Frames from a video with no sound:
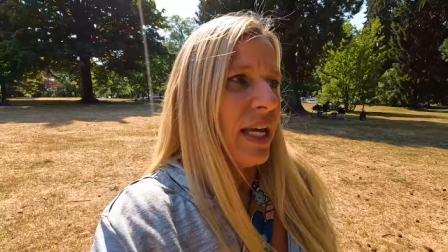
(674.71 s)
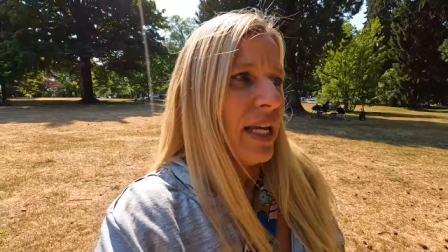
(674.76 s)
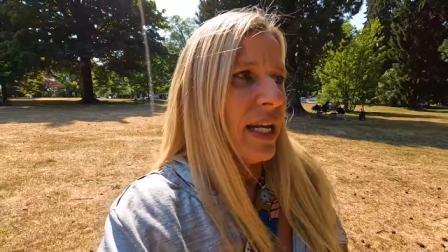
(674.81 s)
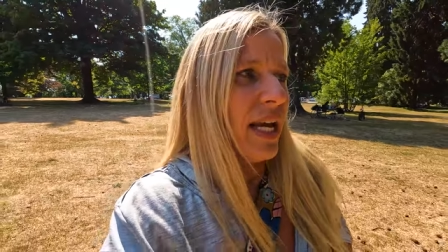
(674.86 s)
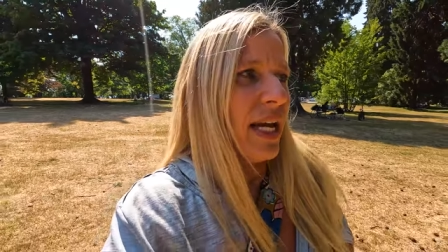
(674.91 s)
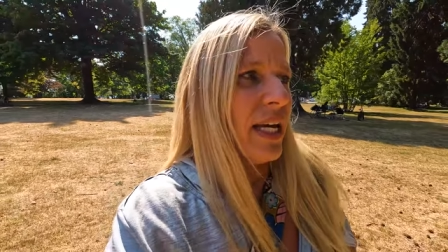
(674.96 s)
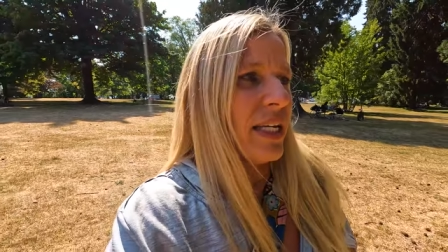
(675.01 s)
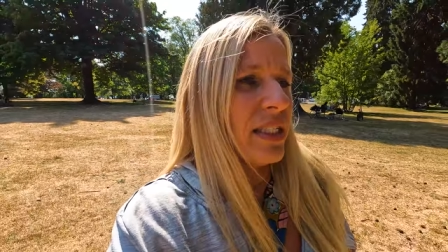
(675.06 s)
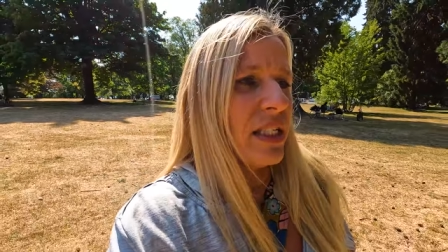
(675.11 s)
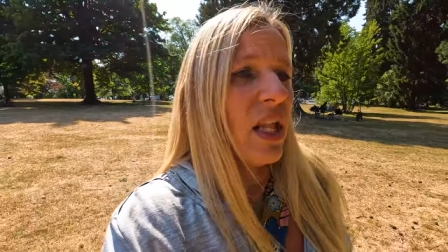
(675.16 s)
It
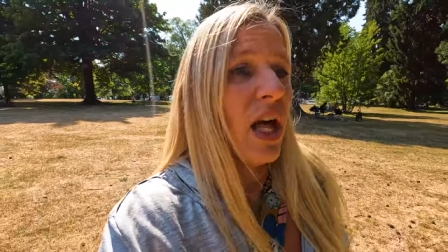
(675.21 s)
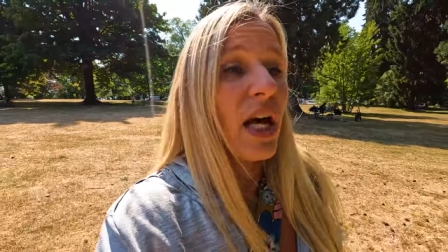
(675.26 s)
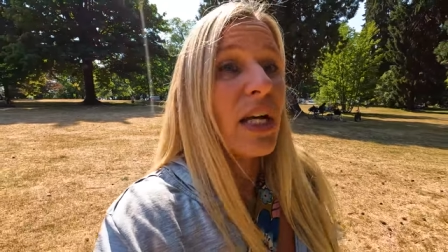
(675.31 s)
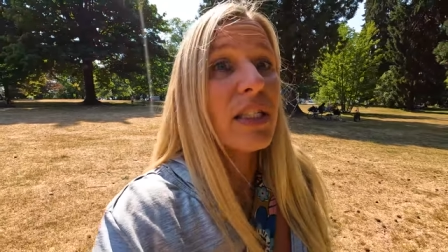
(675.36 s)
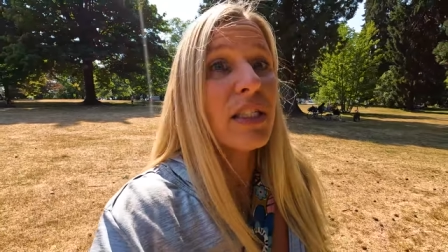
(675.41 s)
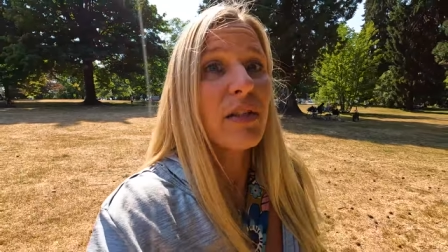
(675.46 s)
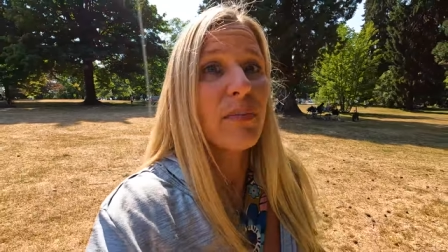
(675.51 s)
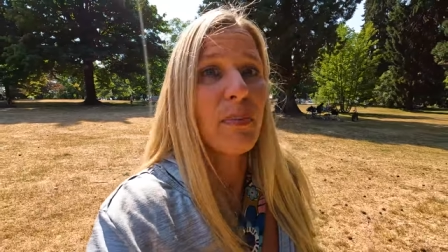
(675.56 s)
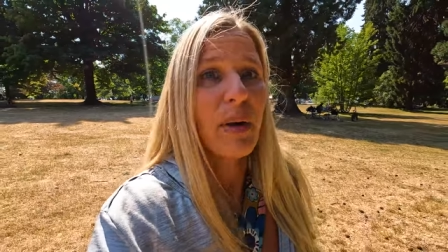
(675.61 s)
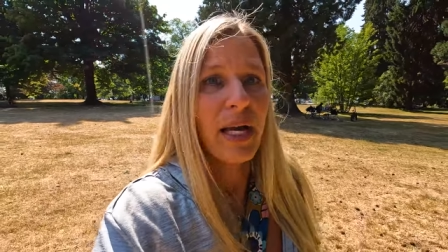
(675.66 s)
has
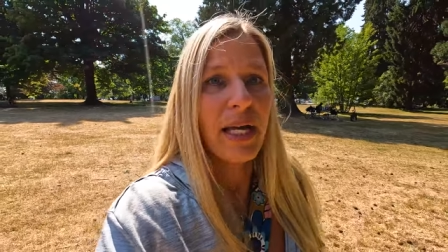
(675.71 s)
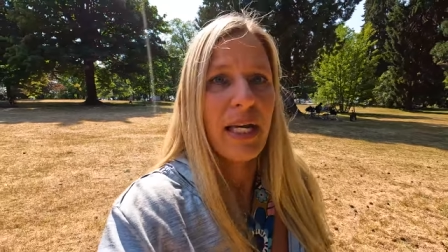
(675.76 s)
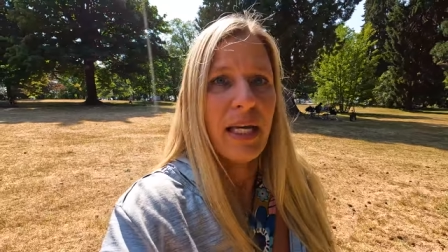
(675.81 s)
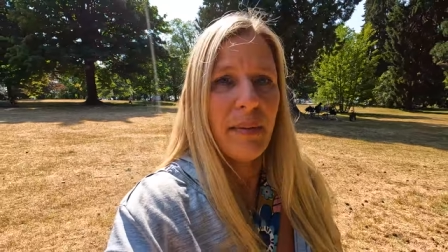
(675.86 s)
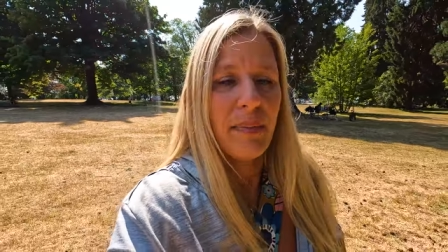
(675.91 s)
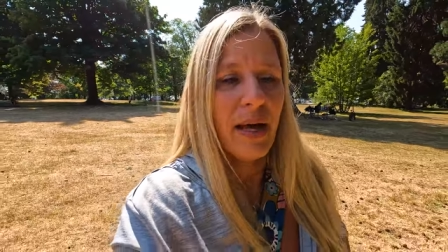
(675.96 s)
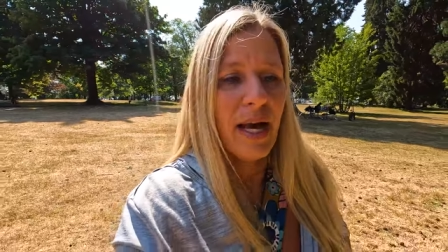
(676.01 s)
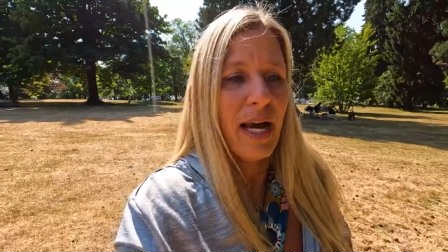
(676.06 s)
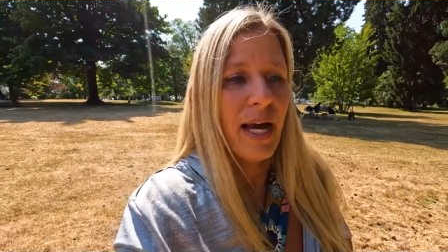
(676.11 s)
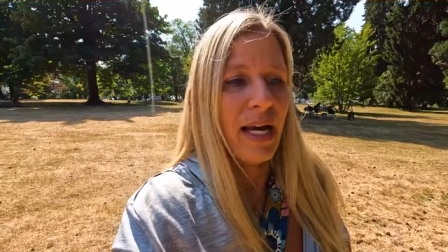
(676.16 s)
lots of
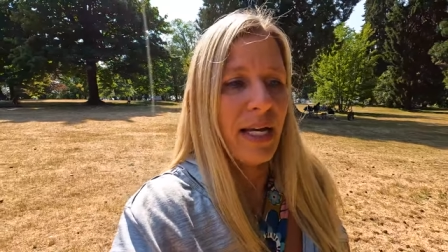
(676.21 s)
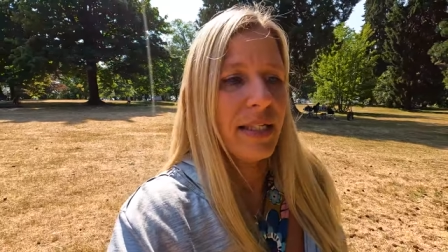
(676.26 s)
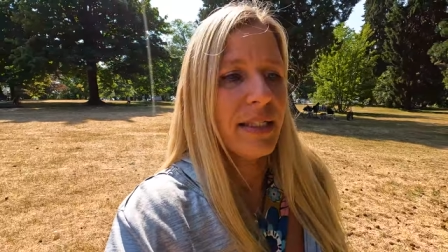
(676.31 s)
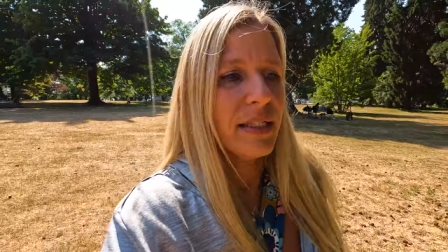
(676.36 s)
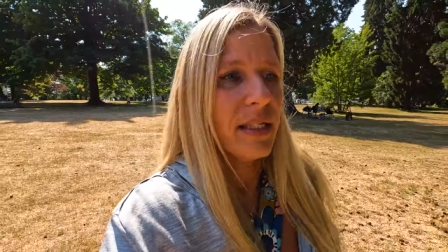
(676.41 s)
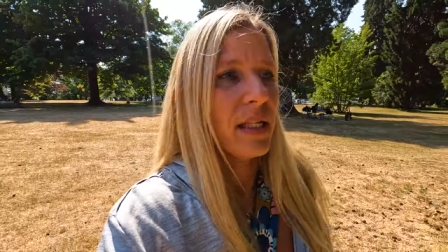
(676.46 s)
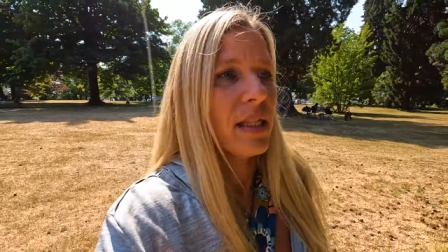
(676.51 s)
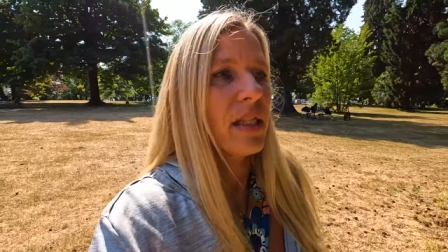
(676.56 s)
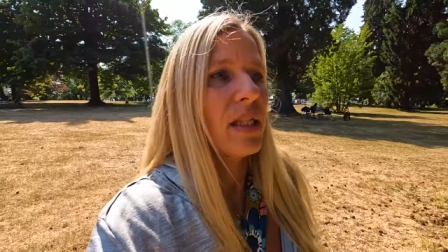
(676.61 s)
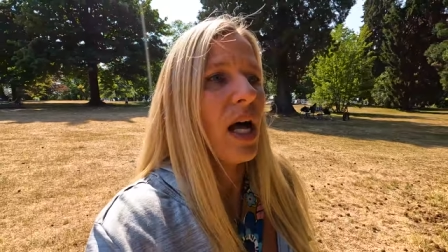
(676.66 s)
biking
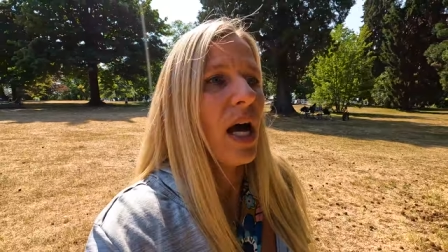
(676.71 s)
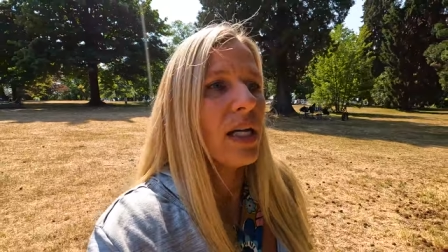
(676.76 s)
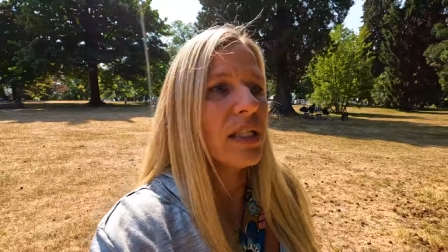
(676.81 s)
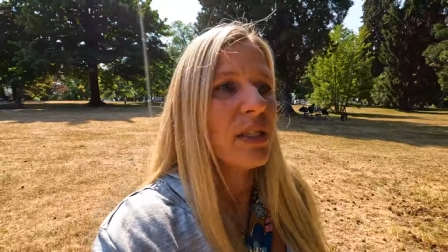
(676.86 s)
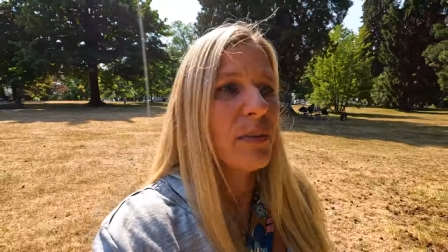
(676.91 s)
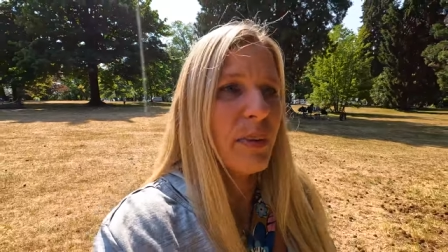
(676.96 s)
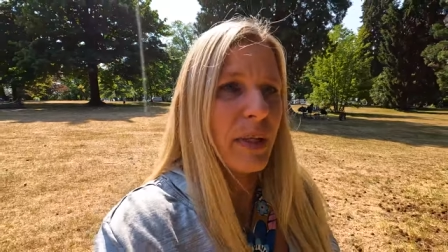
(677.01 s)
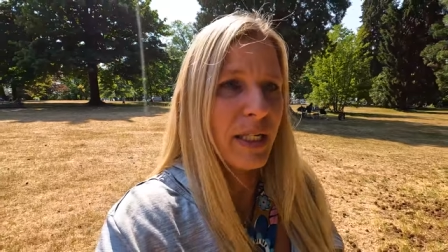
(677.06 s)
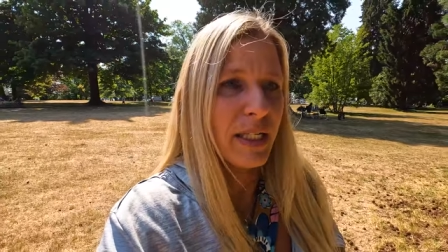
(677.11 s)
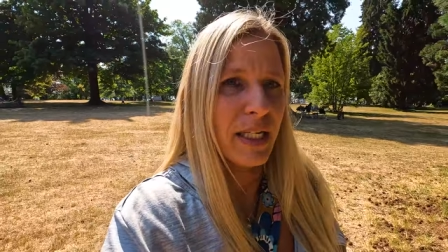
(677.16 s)
paths,
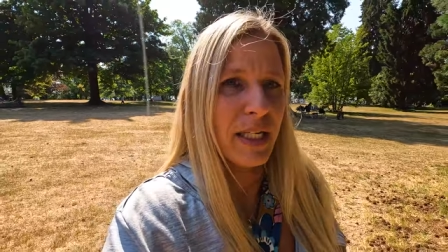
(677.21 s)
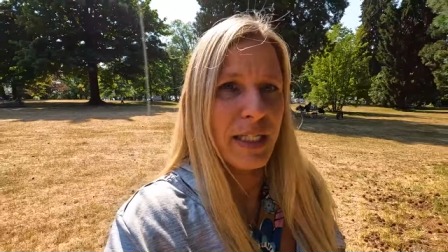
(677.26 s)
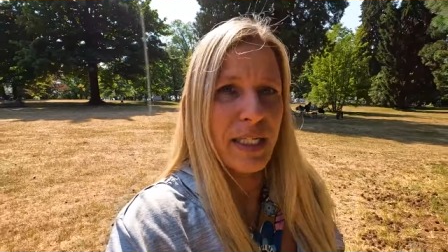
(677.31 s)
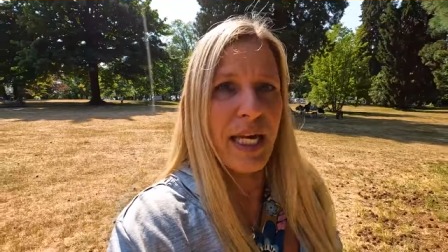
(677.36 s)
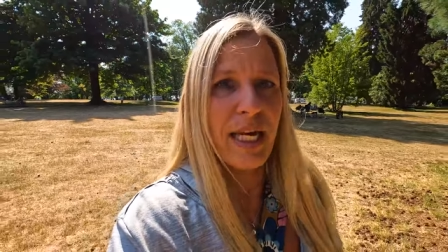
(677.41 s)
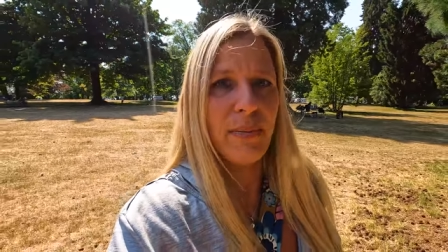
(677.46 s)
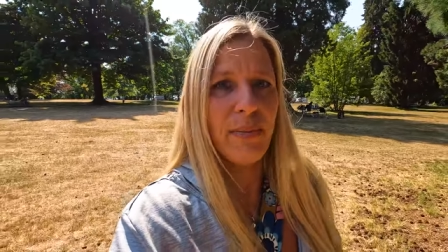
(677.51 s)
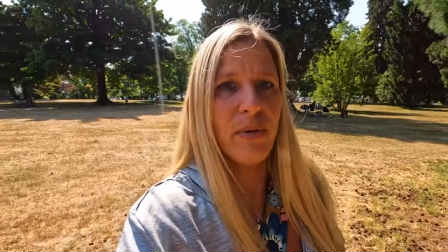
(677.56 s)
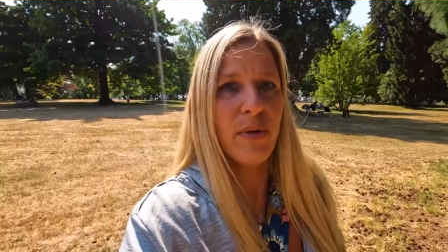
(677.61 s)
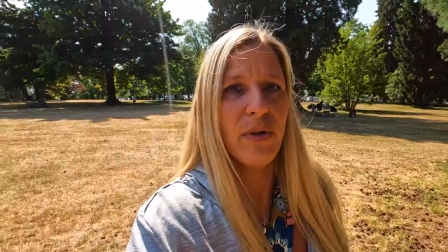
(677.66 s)
lots of picnic
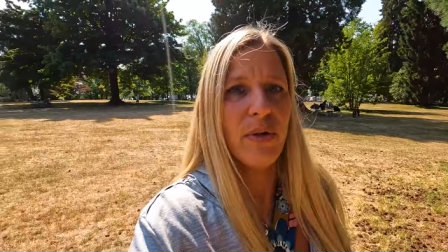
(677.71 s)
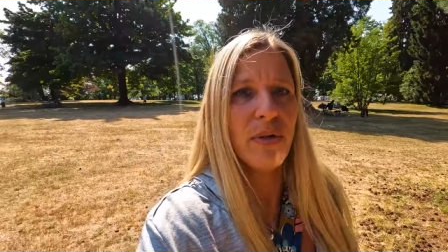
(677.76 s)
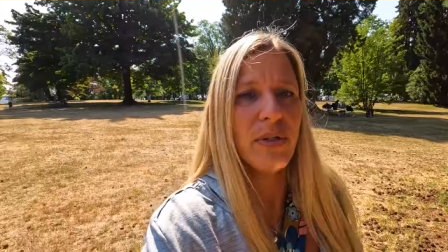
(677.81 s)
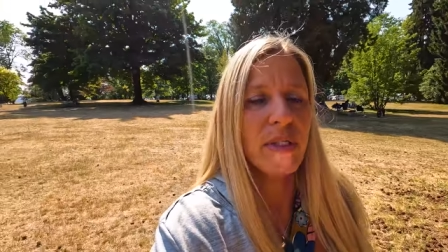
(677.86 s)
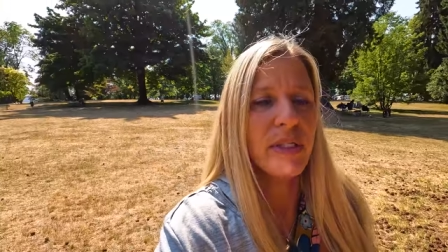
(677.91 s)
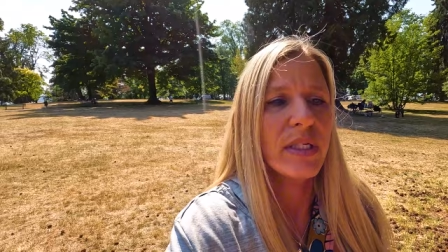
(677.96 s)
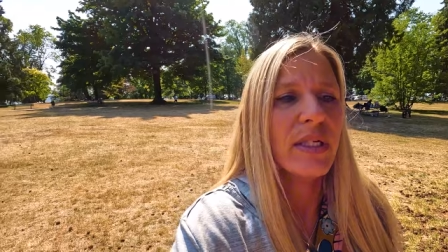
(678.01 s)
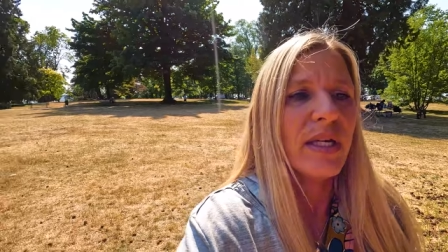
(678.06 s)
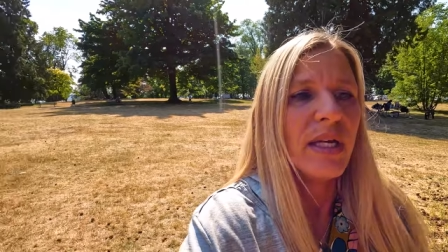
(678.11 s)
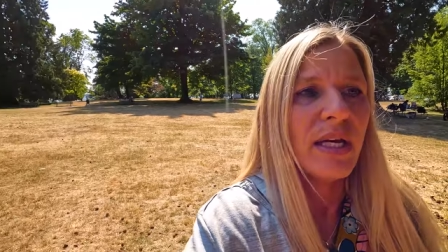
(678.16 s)

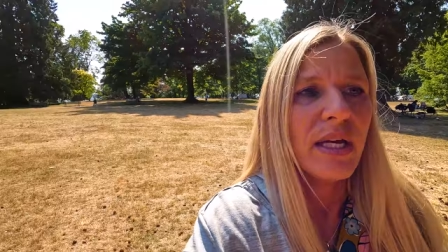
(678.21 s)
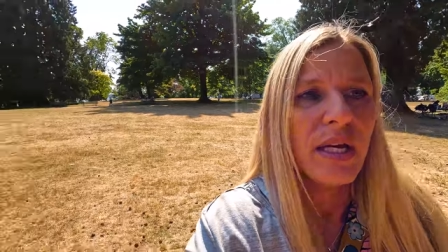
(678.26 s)
tables.